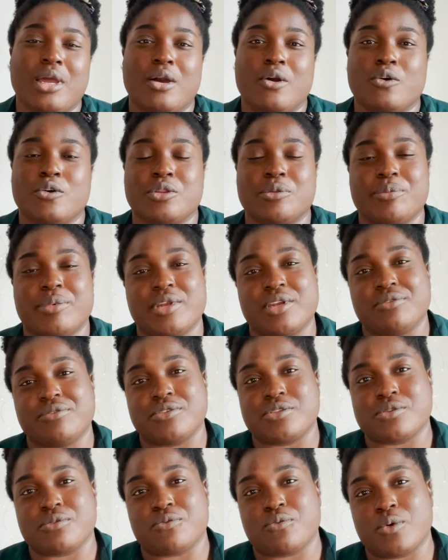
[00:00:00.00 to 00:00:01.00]
or the
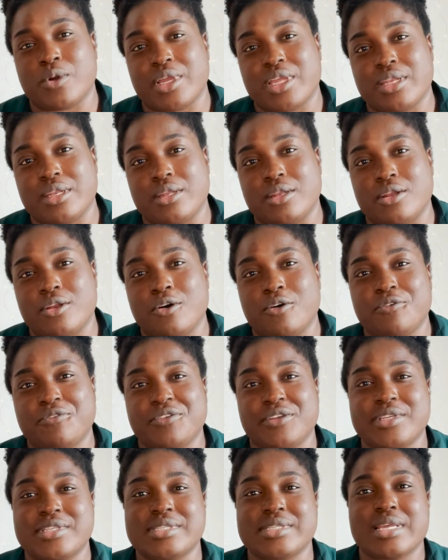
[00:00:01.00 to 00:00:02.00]
benefits of working in an
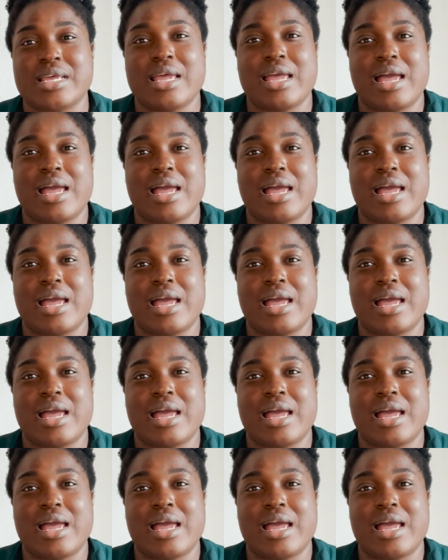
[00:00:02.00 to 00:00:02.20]
office,